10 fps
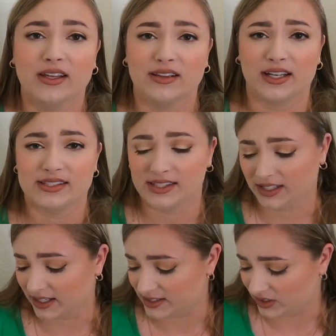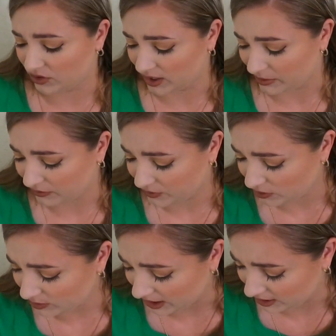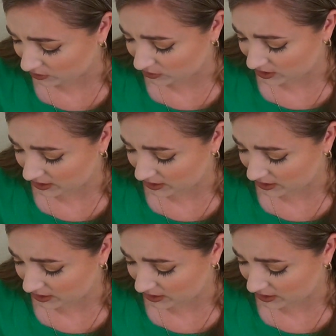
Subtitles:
last thing, I did grab a few candles.